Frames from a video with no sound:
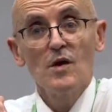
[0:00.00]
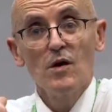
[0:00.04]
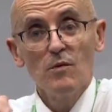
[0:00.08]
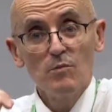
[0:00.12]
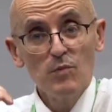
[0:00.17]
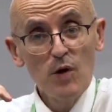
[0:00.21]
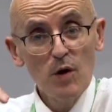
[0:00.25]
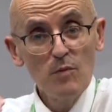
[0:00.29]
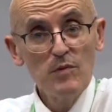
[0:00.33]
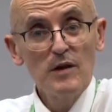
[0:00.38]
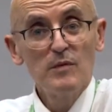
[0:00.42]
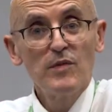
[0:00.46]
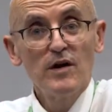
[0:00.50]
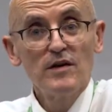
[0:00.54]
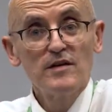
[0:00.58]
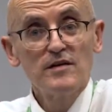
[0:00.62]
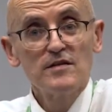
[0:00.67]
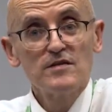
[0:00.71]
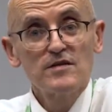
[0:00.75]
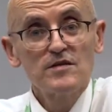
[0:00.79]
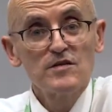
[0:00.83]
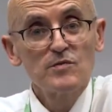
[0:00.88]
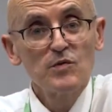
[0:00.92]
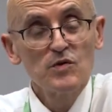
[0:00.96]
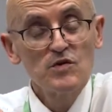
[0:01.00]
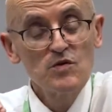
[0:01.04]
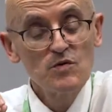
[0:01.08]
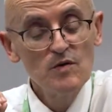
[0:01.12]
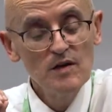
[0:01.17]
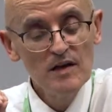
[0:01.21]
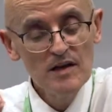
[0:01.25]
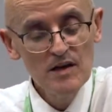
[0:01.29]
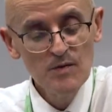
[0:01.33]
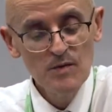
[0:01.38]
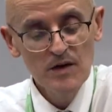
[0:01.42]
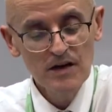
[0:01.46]
Public bodies are supposed to
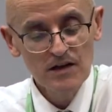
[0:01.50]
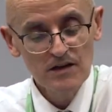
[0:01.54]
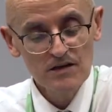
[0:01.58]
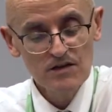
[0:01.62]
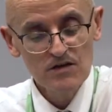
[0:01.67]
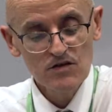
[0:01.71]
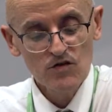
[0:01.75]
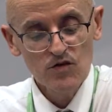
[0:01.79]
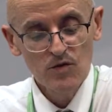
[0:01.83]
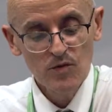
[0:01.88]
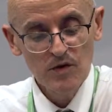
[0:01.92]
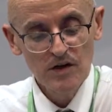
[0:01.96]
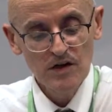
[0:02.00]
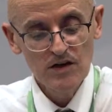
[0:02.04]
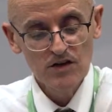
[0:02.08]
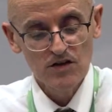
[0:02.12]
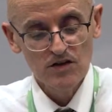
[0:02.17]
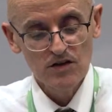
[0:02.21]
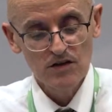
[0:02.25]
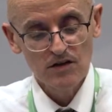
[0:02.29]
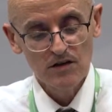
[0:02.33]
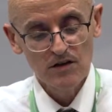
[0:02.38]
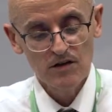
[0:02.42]
eliminate discrimination.